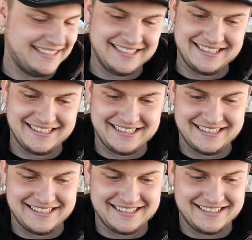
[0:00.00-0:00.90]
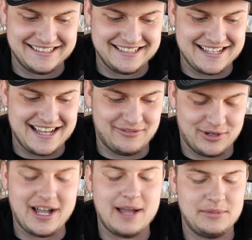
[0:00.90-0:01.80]
Pretty good. How are you?
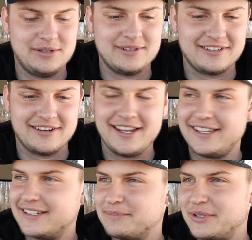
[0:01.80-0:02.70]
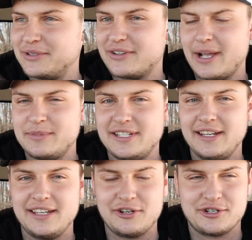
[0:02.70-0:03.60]
Well, I'm doing great. I'm doing great. I'm
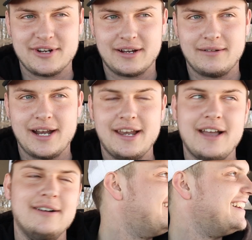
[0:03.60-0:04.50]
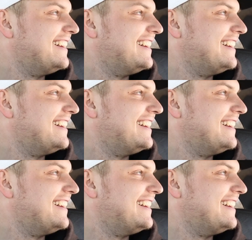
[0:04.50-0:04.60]
sitting in your truck right now.